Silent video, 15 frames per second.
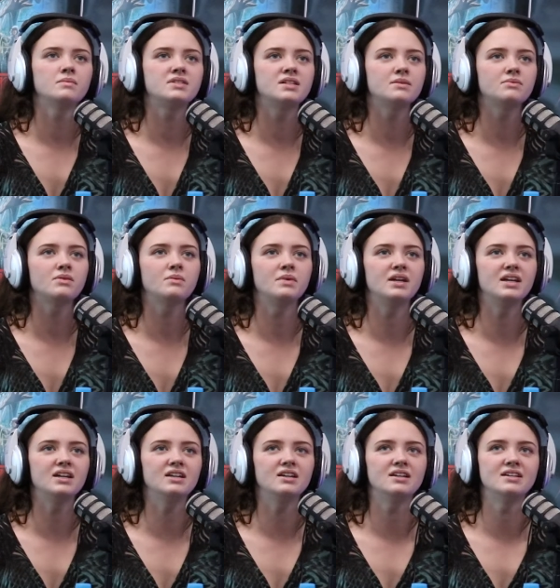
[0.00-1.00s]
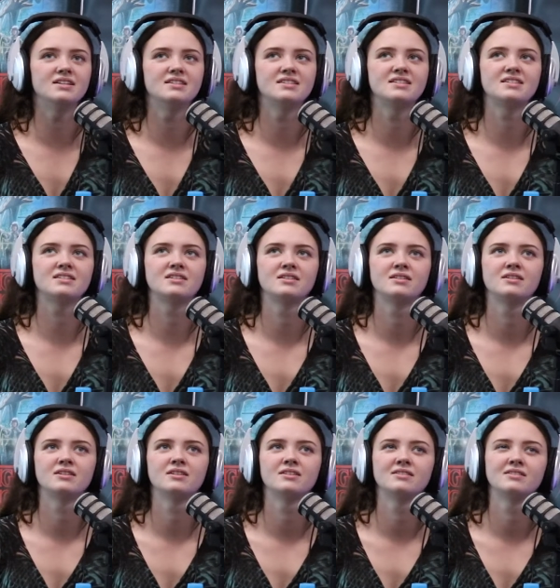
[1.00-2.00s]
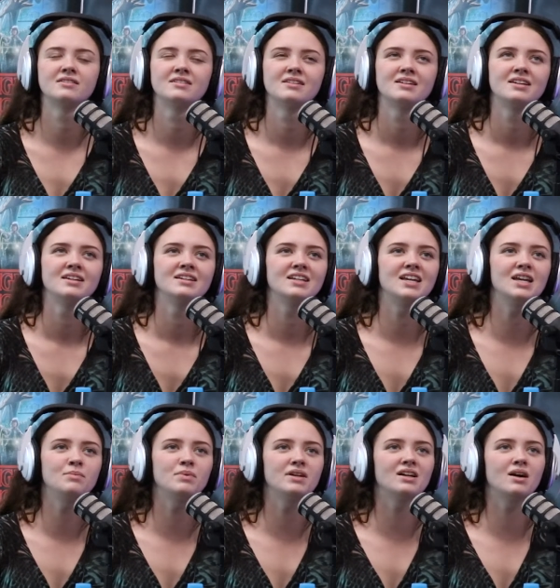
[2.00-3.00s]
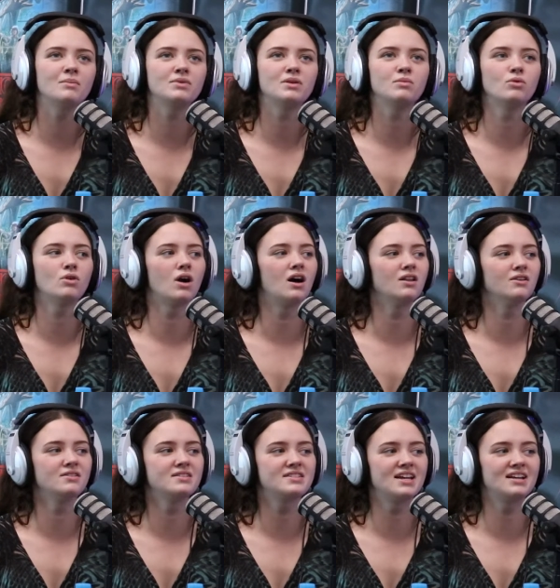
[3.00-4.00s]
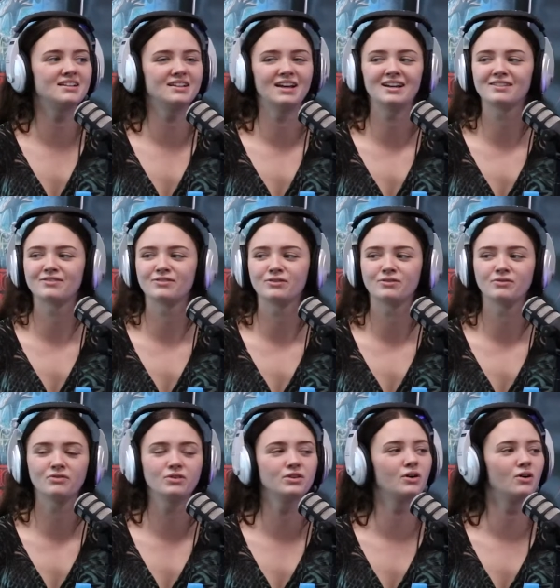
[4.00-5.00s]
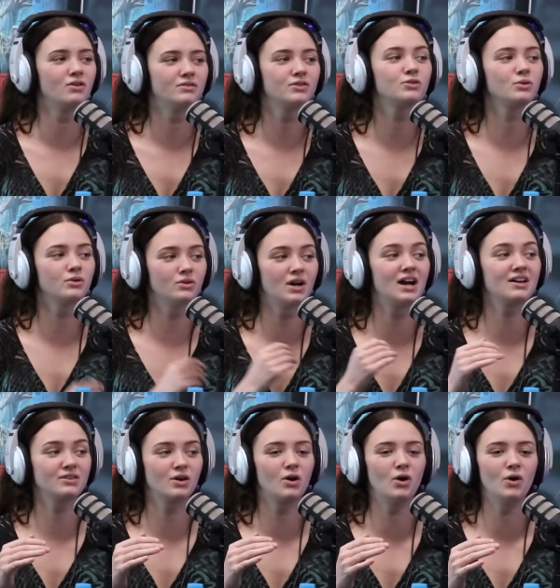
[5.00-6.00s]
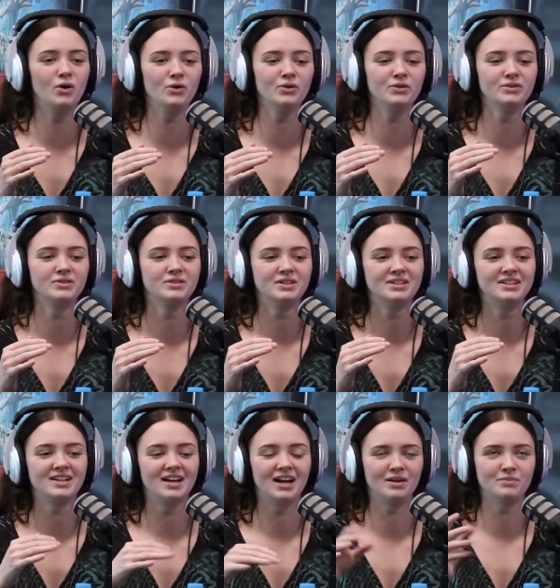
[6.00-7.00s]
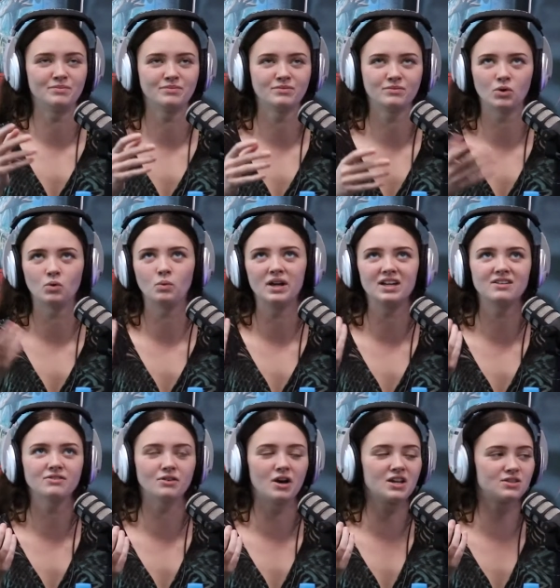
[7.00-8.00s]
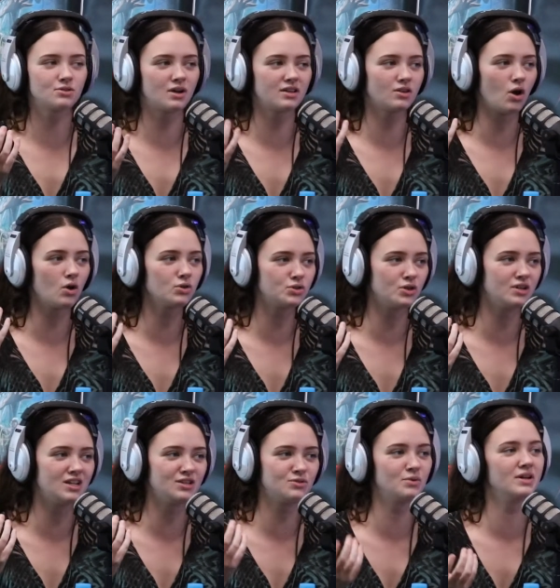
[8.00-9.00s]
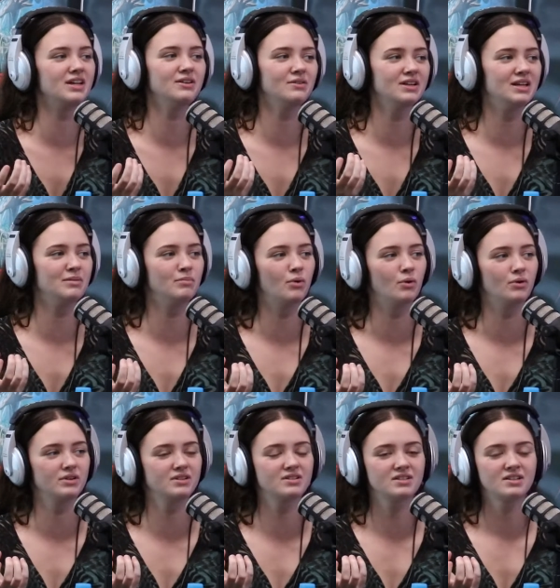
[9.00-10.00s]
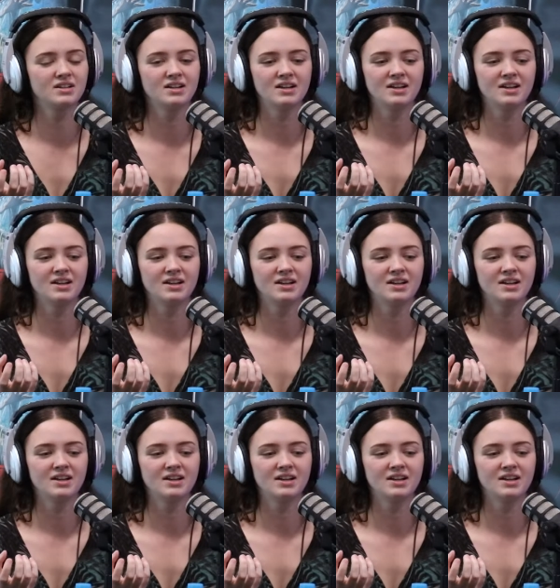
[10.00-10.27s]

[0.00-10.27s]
Tip for me is keeping up the morale on set, like throughout the whole week for us, throughout the whole shoot, is really, really important.